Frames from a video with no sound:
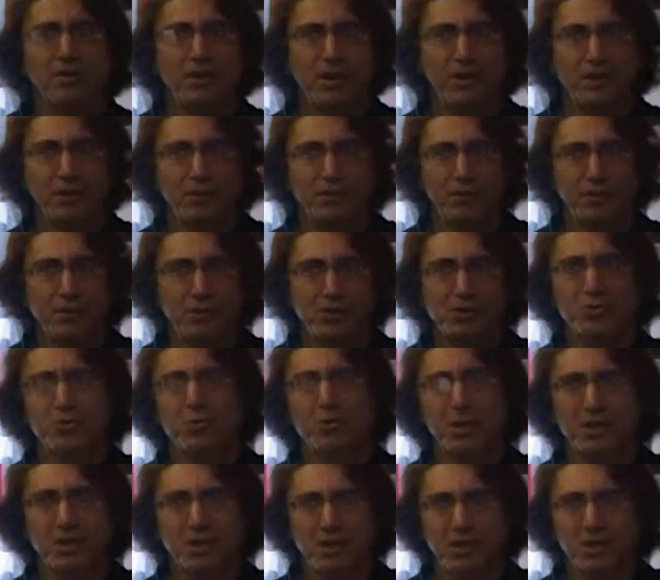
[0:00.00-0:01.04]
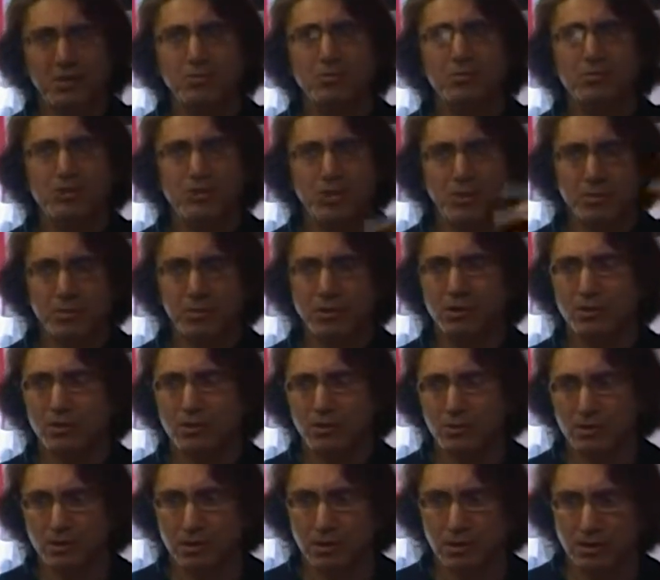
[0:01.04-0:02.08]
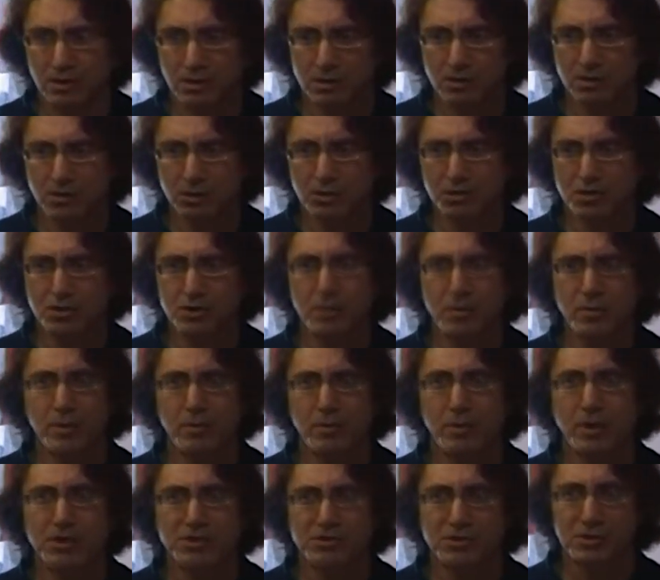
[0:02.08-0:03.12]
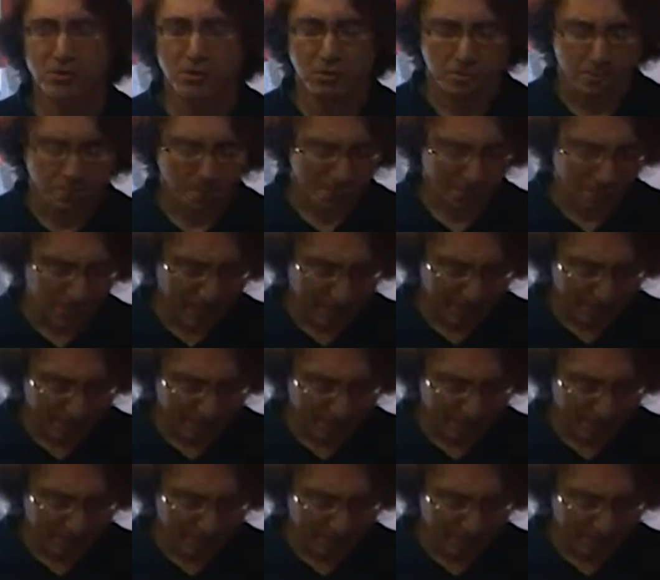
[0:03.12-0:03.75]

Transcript: than the first one I did with Jimmy, uh, little Jimmy Pesto.